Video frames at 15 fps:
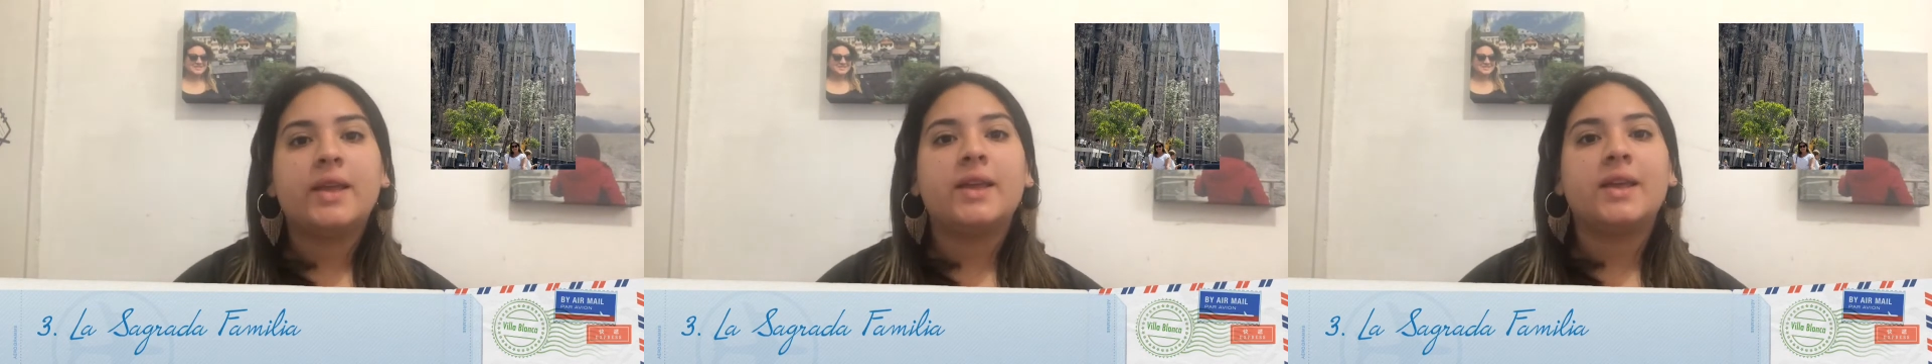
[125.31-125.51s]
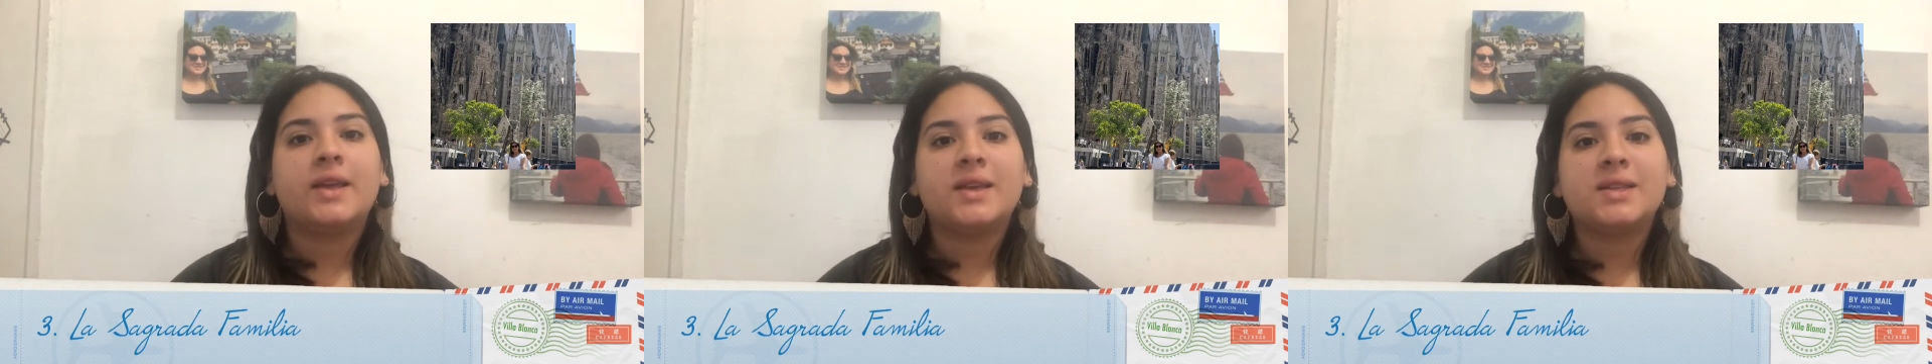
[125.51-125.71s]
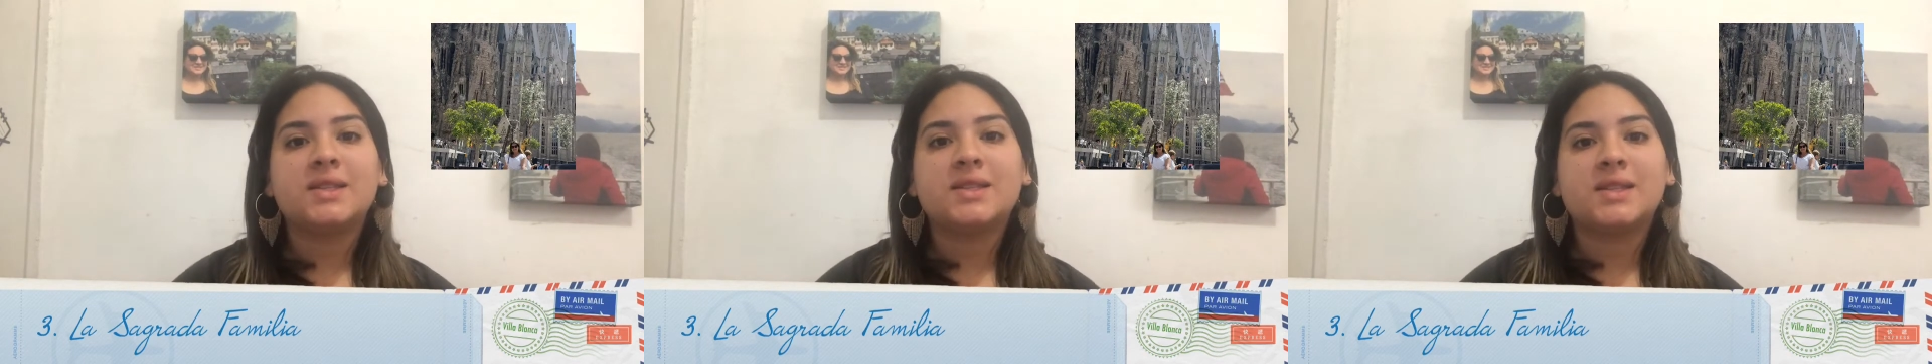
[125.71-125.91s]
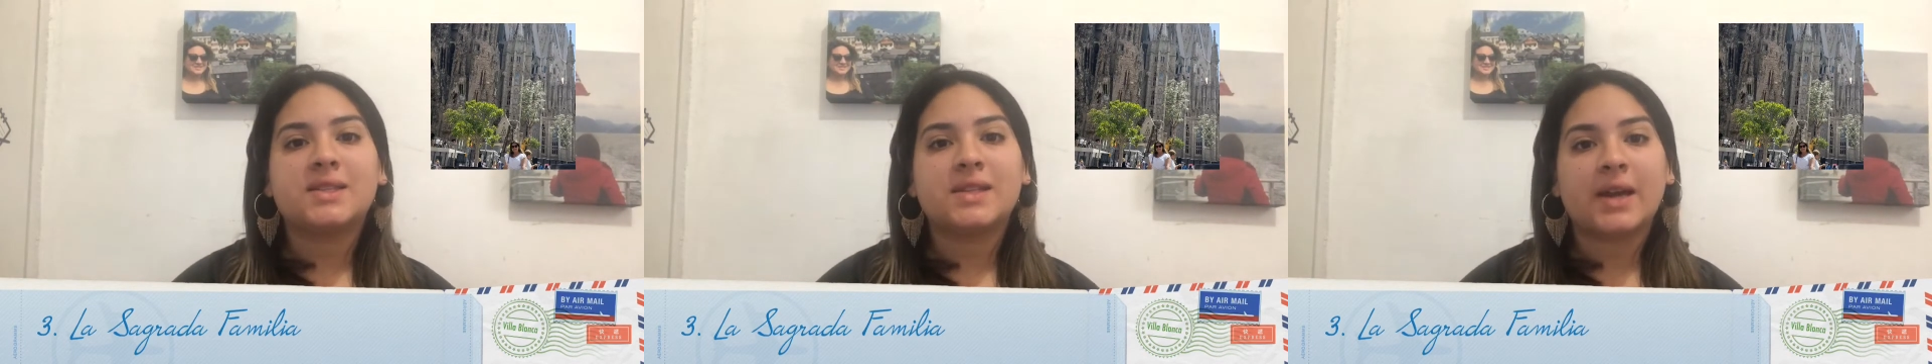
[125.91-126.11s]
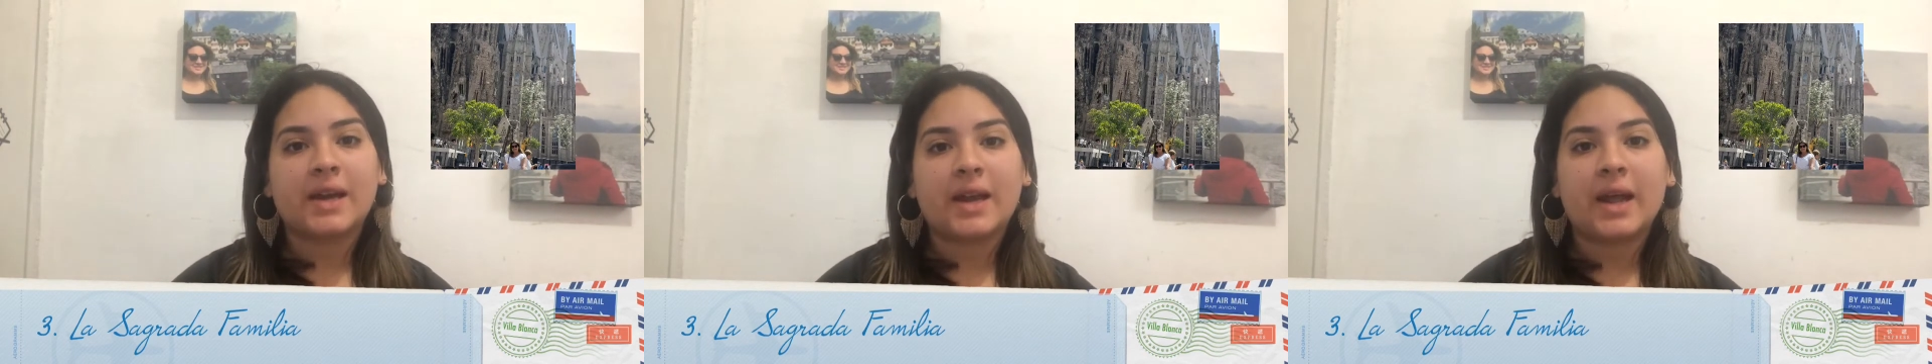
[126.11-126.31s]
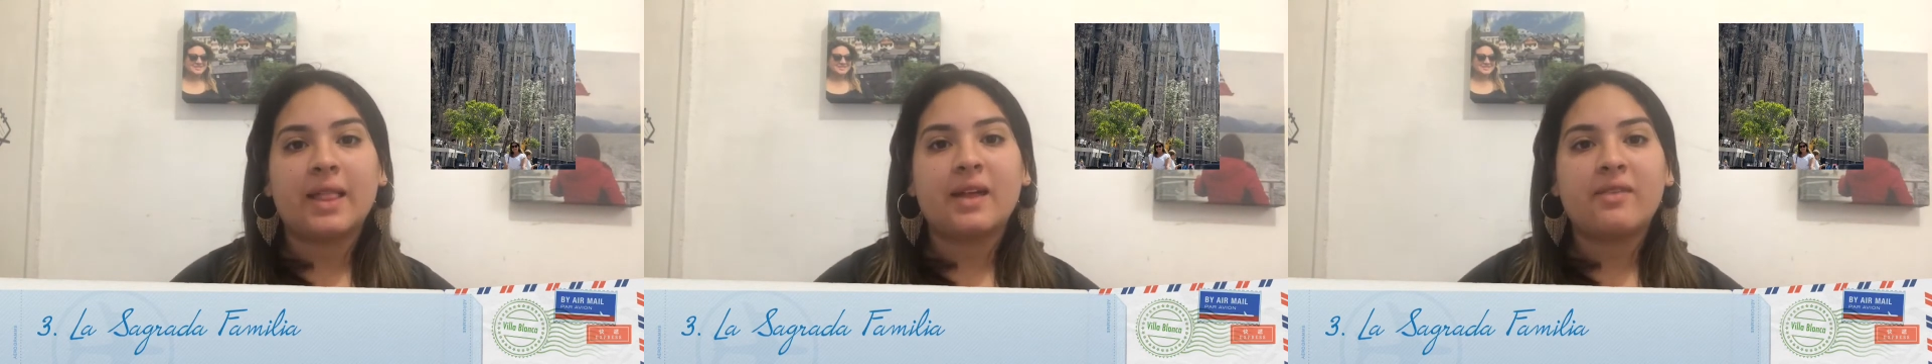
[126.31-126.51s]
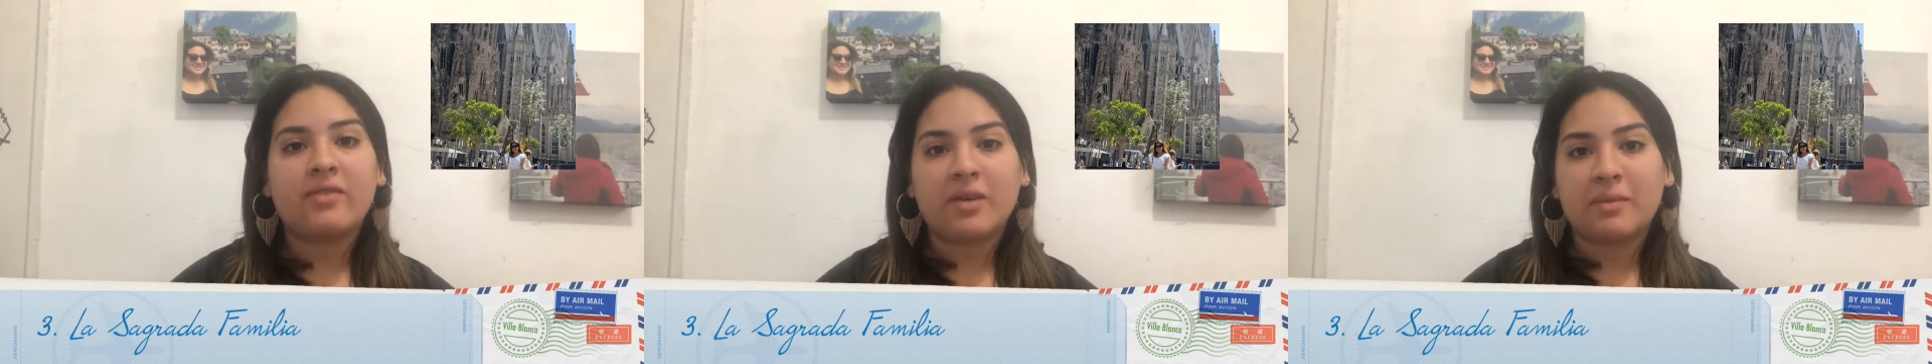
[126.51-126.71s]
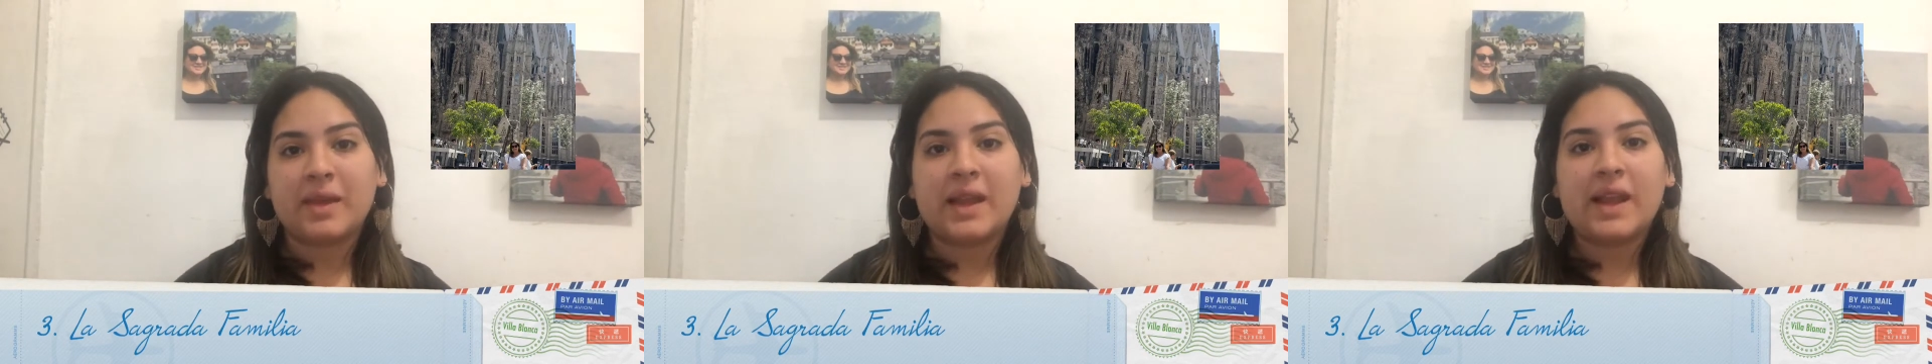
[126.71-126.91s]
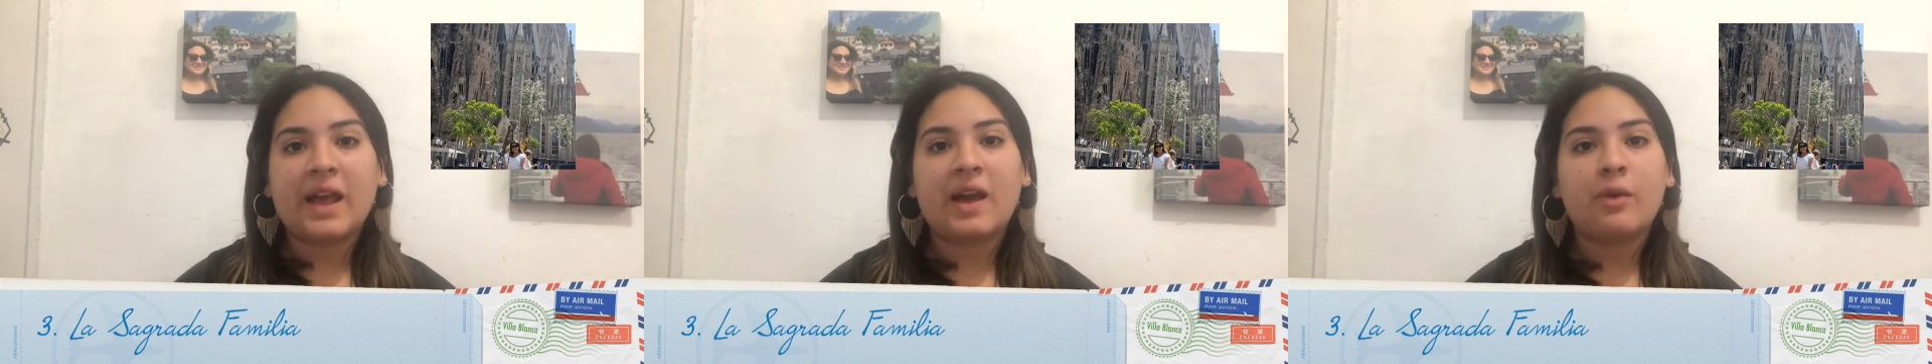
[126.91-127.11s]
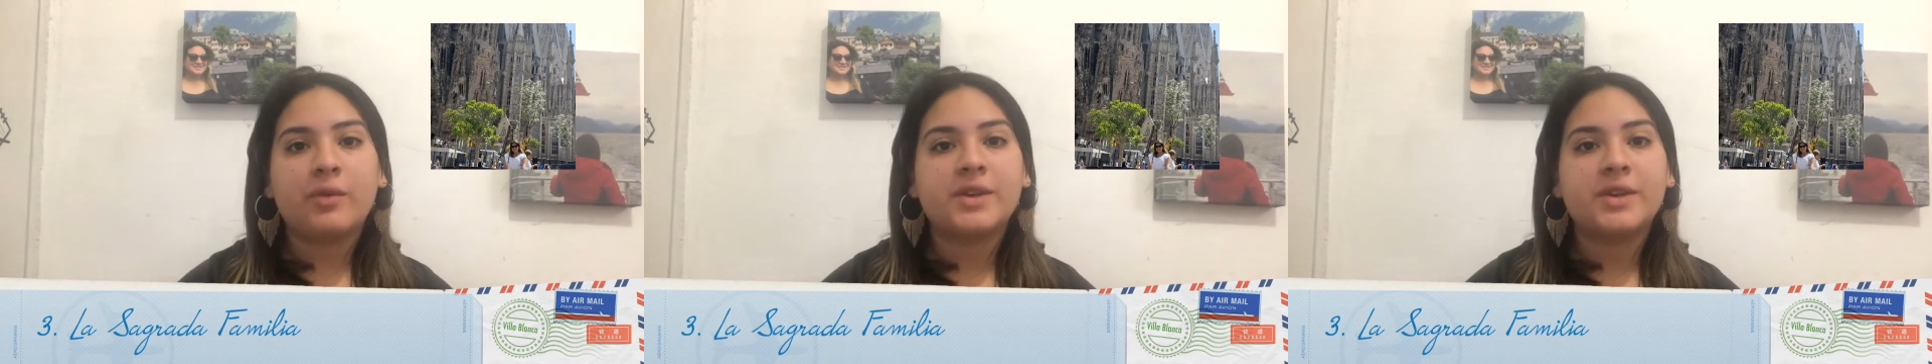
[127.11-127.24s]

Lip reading: is the Sagrada Familia,